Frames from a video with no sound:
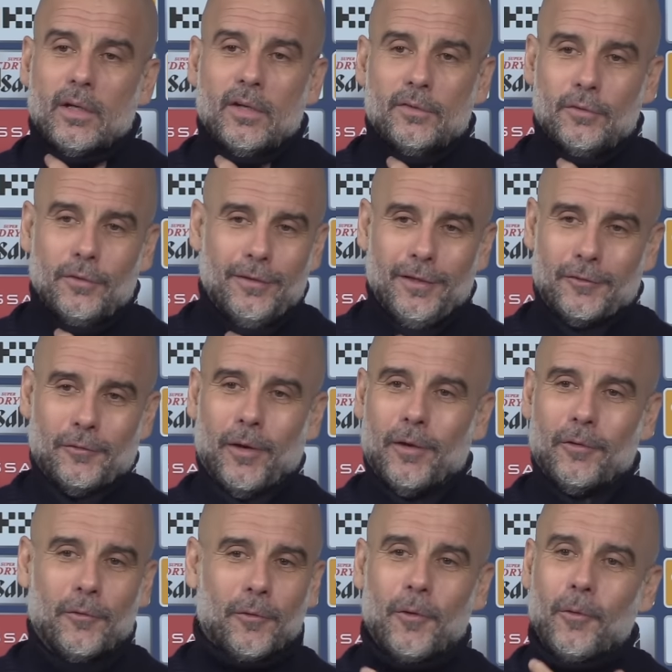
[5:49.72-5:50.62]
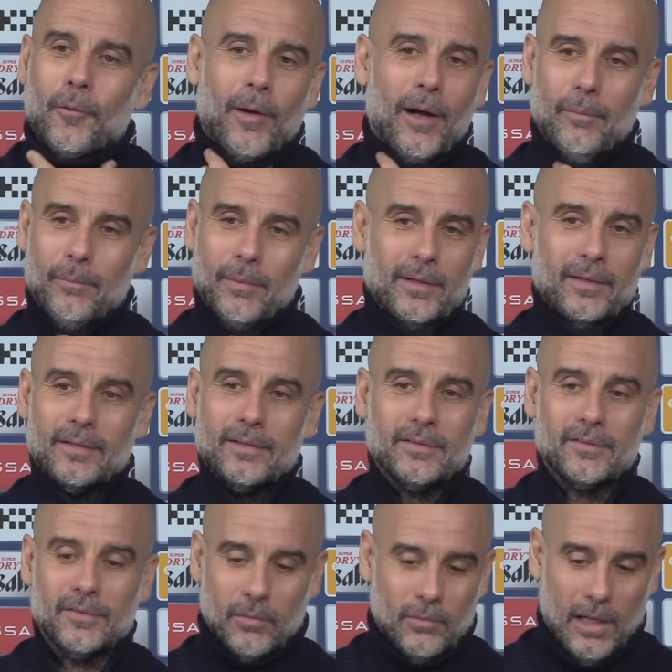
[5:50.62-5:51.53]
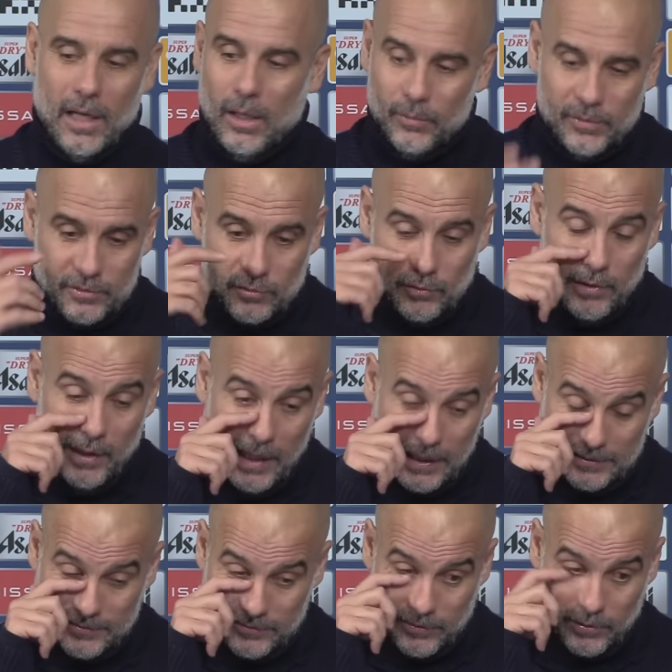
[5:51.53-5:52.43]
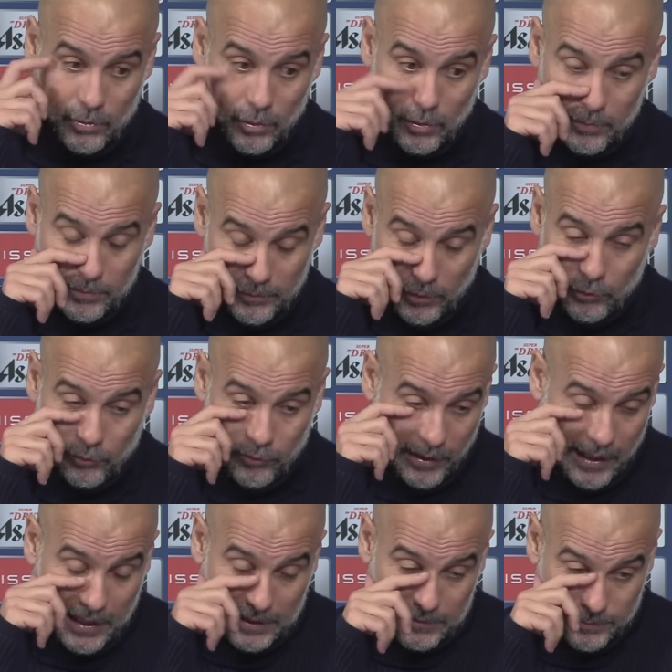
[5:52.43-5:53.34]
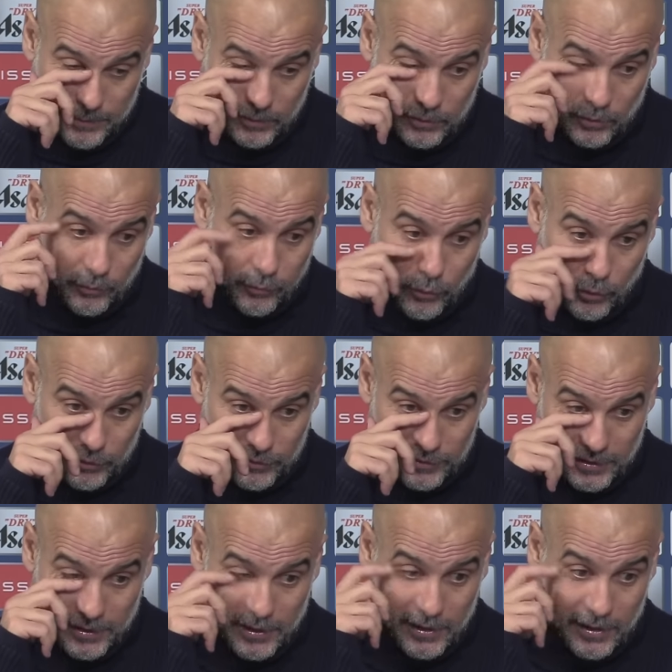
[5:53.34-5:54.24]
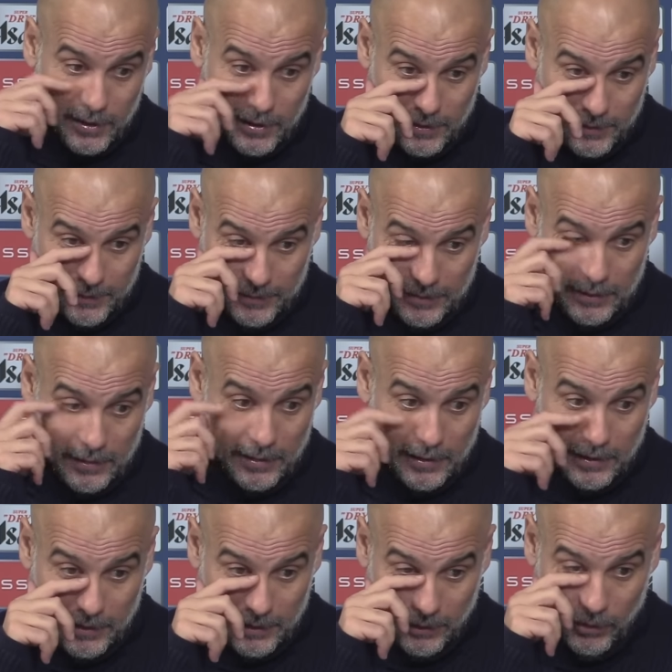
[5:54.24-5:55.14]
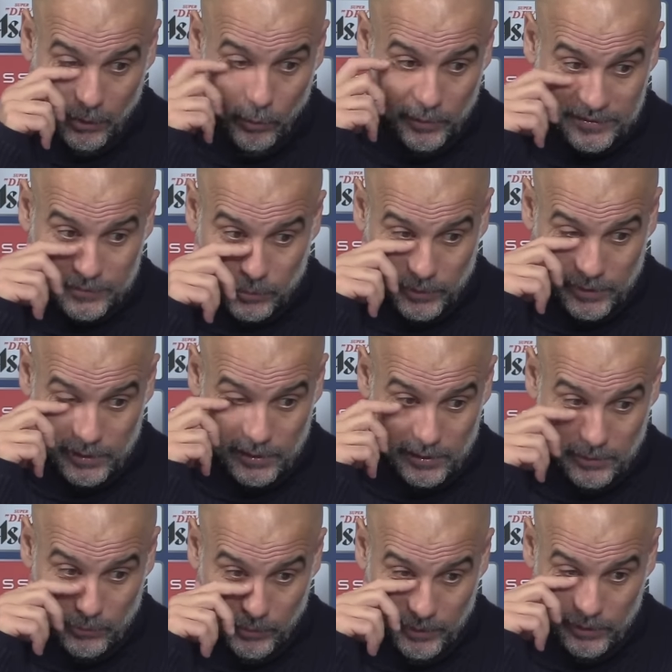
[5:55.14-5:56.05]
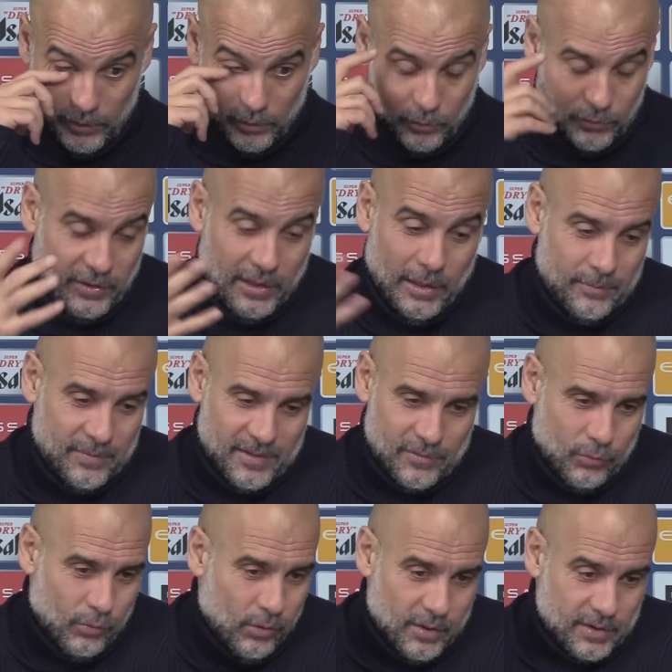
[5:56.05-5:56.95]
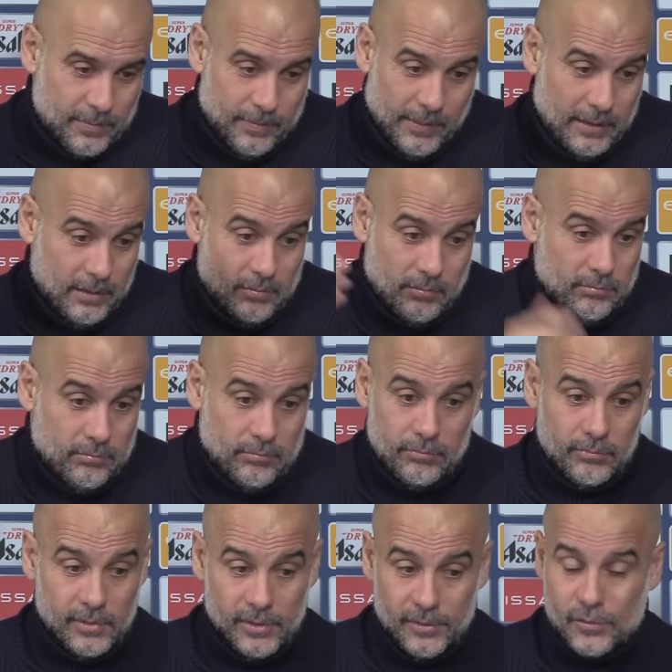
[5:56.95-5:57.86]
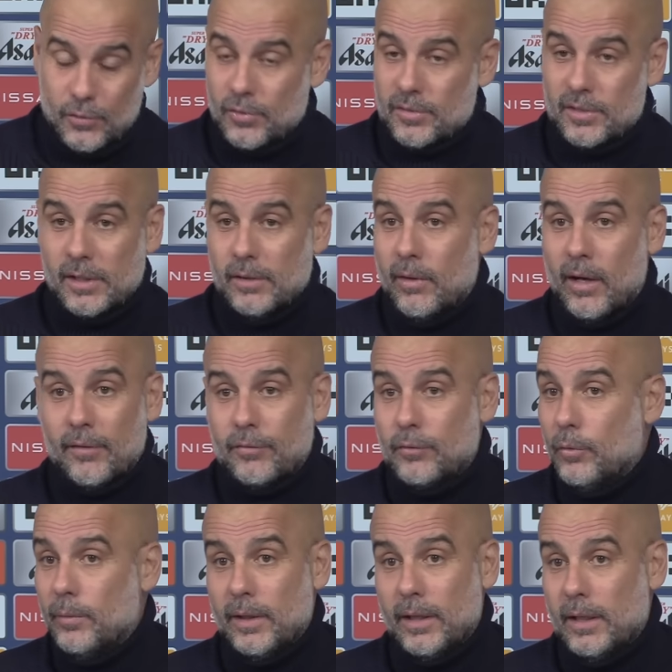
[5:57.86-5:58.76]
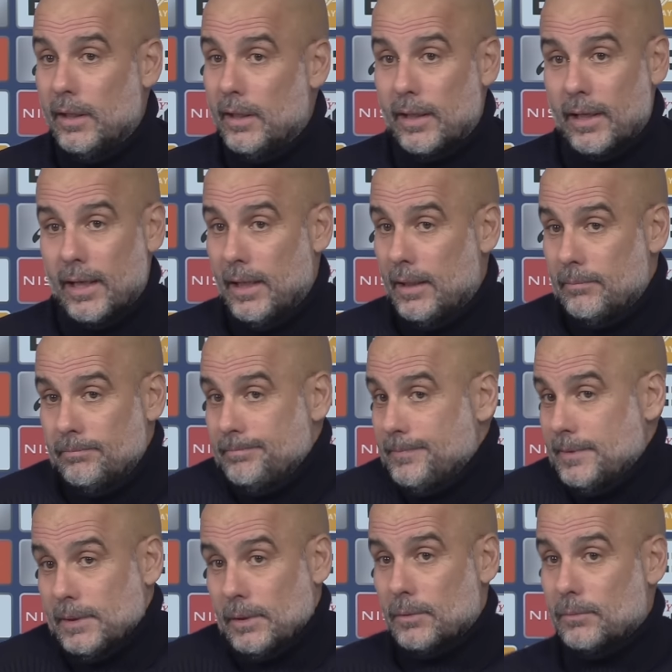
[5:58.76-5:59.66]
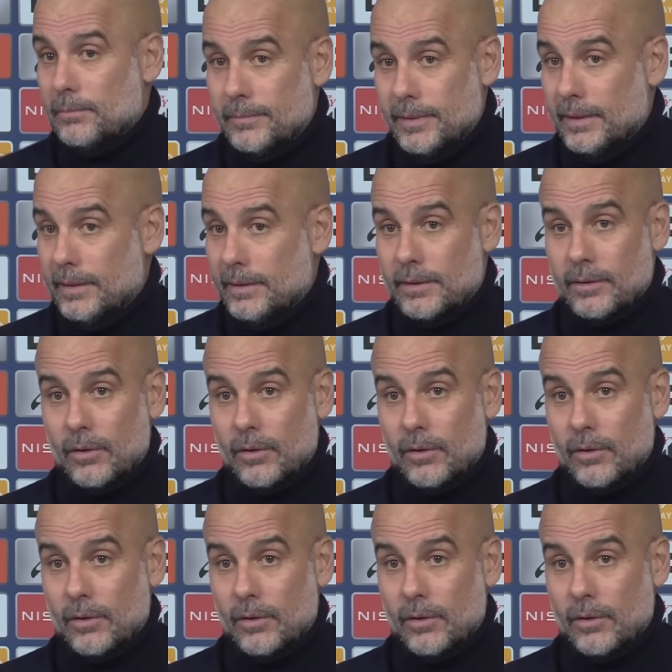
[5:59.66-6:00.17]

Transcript: So that's why I don't know what happened. So now it's relaxed, recover, not relaxed, because of course, always when you lose games it's worse, but on Tuesday you have to be here again. So, and